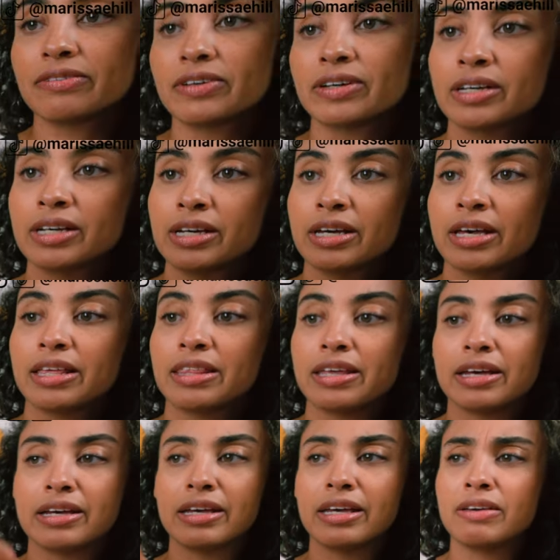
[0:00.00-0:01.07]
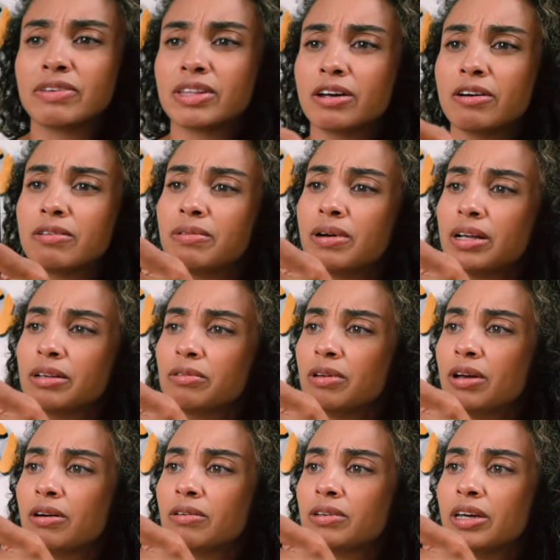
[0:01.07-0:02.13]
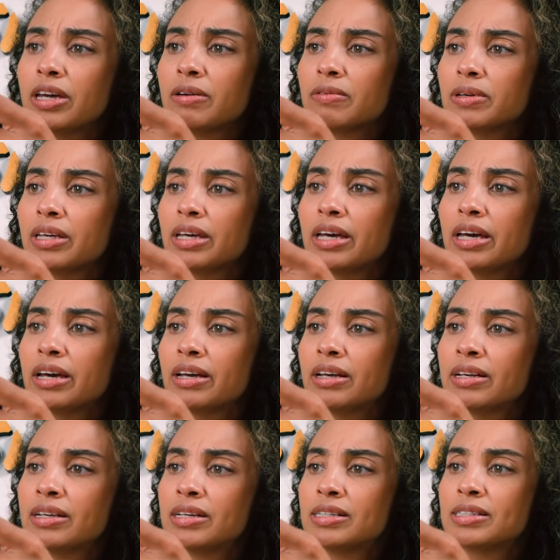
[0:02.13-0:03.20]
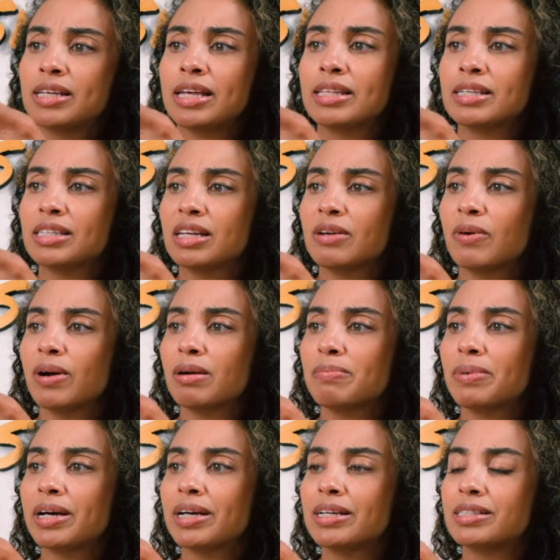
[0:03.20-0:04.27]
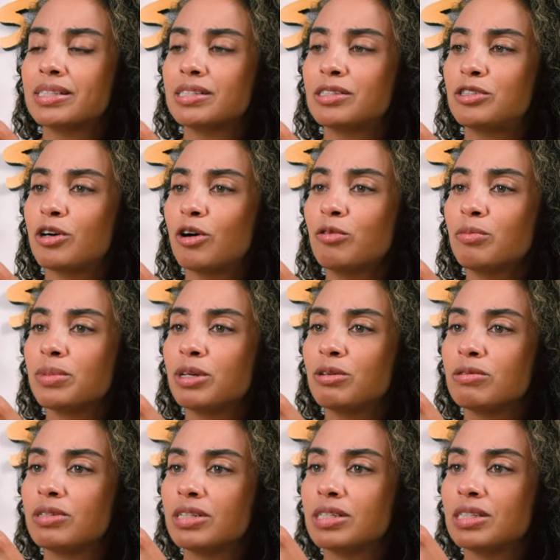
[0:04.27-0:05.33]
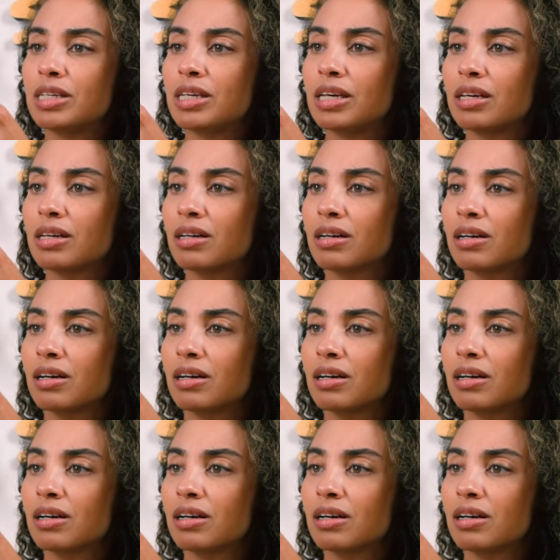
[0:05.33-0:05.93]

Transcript: of thing, even though I don't know, you can't really send this anywhere, but it says don't mute DC,